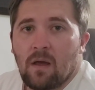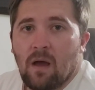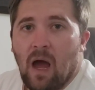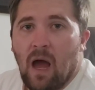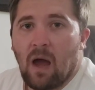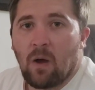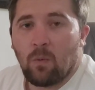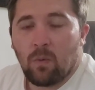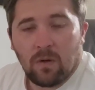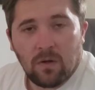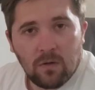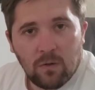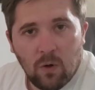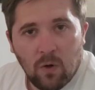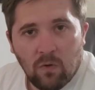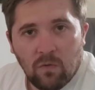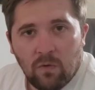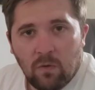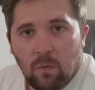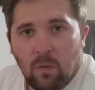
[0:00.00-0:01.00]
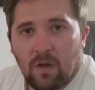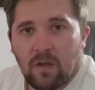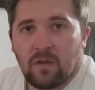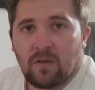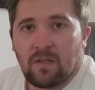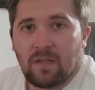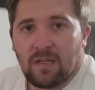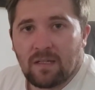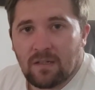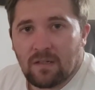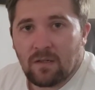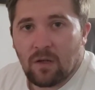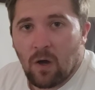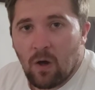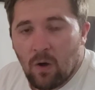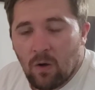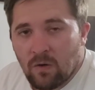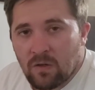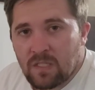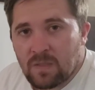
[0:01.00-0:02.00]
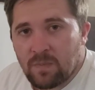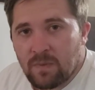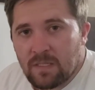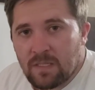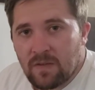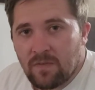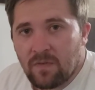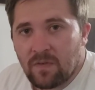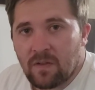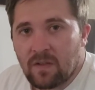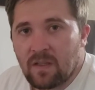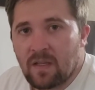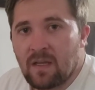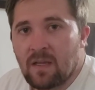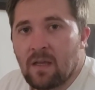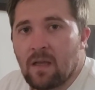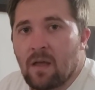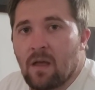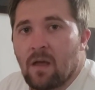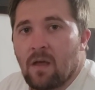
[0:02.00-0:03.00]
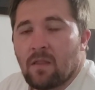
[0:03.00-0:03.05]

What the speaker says: I will go over what you need to know specifically.